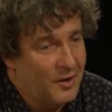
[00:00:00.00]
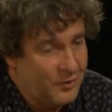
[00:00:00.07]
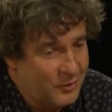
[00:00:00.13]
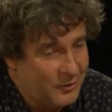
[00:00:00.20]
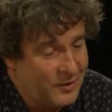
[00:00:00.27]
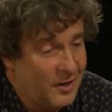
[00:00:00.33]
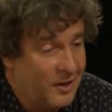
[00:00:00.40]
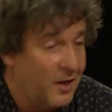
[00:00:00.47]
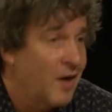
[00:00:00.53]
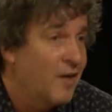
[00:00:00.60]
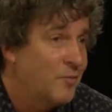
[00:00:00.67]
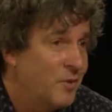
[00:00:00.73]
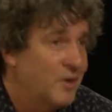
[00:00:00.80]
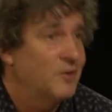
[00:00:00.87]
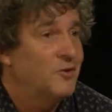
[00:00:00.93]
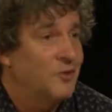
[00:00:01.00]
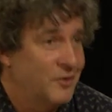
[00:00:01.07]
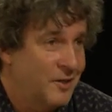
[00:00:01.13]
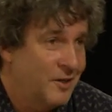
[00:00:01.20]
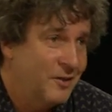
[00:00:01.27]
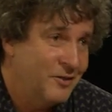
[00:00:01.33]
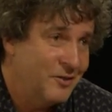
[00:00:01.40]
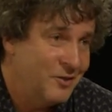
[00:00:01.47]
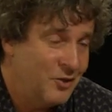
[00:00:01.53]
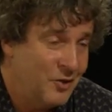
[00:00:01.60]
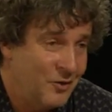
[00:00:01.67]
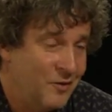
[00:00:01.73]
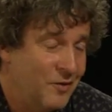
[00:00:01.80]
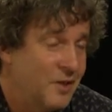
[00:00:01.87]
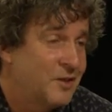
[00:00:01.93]
New Zealand government, New Zealand
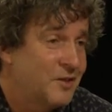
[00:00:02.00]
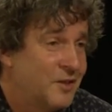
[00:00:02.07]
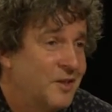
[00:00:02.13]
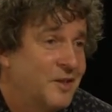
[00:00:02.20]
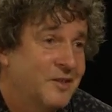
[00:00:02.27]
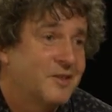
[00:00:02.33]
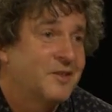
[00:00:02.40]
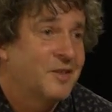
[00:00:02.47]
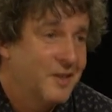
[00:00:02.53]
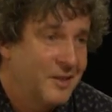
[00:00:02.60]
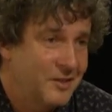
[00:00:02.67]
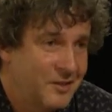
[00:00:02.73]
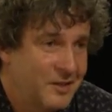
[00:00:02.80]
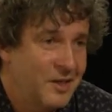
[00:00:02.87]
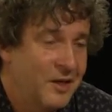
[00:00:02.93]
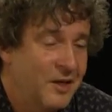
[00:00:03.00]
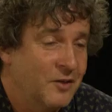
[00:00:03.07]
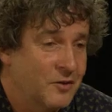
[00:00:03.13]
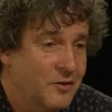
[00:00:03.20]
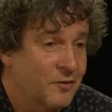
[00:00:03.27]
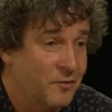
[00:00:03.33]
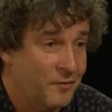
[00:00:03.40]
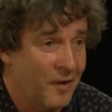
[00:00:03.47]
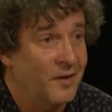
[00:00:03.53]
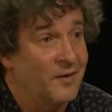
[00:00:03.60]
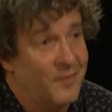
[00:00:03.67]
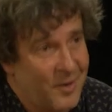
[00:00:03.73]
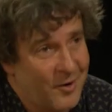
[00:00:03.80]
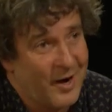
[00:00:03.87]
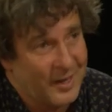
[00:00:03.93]
universities seeking to
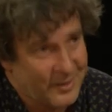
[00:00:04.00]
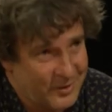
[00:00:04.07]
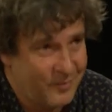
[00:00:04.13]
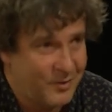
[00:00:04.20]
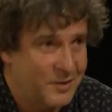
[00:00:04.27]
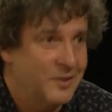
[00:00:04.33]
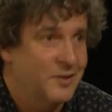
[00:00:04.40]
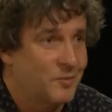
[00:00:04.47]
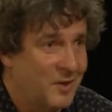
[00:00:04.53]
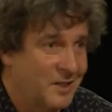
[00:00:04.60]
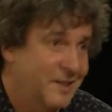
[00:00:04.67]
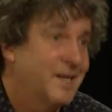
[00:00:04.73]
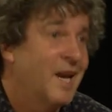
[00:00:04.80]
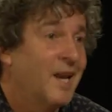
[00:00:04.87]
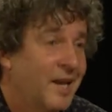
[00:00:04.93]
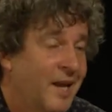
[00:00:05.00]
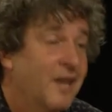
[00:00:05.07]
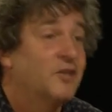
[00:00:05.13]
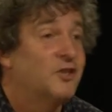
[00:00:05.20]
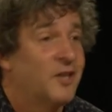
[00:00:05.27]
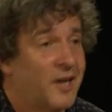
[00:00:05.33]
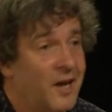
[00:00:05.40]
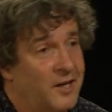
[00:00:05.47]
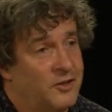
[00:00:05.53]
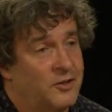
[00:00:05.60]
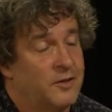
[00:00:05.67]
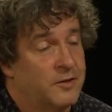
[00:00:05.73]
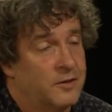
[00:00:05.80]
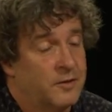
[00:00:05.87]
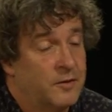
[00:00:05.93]
fund their activities by selling
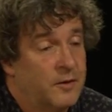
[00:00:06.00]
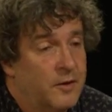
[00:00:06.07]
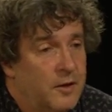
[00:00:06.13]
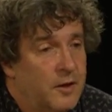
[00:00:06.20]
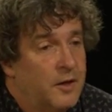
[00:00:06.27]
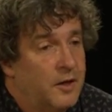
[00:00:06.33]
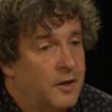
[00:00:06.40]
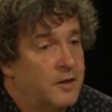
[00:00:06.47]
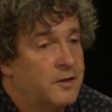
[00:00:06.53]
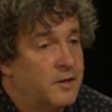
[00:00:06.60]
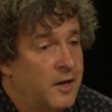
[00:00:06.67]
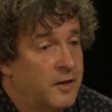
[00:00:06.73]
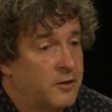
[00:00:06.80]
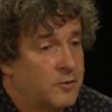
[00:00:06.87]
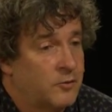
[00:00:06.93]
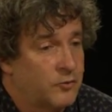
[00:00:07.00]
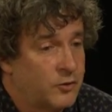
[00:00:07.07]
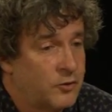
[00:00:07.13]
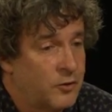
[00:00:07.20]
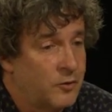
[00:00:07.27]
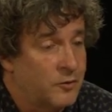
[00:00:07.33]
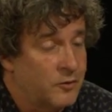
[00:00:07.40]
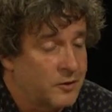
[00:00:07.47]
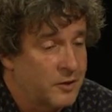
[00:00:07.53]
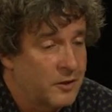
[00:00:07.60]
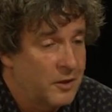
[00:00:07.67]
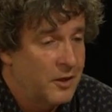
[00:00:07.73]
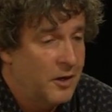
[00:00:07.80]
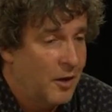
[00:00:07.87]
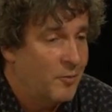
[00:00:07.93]
education to international students.
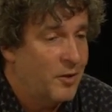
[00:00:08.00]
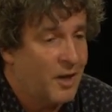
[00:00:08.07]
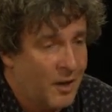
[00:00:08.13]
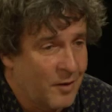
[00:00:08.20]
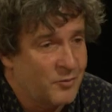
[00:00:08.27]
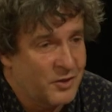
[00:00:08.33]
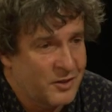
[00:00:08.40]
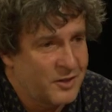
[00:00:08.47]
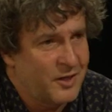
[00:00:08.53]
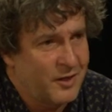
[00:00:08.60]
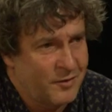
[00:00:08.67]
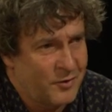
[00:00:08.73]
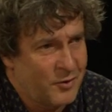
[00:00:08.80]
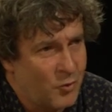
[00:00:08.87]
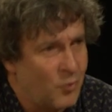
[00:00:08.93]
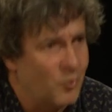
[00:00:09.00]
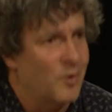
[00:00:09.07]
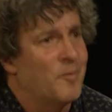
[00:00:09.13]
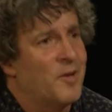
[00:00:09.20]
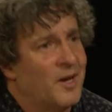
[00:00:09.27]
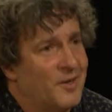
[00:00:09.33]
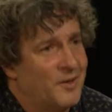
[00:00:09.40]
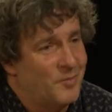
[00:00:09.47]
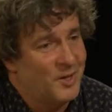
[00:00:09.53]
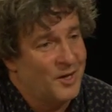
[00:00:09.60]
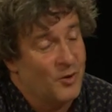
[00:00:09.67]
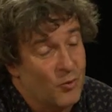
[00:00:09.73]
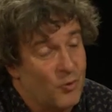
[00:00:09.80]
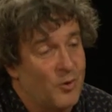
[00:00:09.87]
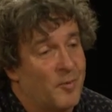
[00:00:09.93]
And we come to see it
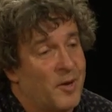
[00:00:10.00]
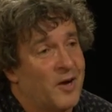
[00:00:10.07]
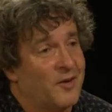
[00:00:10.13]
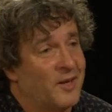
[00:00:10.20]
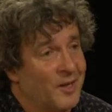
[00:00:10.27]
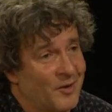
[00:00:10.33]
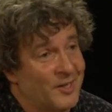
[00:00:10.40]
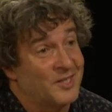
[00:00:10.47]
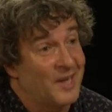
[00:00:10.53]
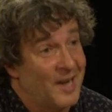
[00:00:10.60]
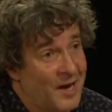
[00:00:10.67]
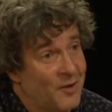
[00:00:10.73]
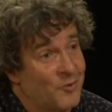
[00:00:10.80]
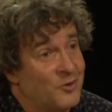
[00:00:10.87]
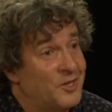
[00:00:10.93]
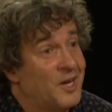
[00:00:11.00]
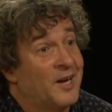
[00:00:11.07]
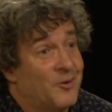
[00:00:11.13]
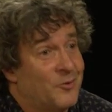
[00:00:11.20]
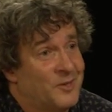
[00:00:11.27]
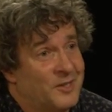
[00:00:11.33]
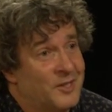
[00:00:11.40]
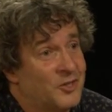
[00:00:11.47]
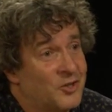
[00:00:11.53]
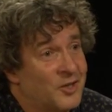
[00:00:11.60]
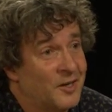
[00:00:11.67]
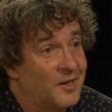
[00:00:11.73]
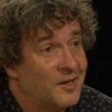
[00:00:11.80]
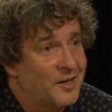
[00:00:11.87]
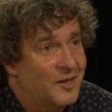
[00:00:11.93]
being all about English language acquisition.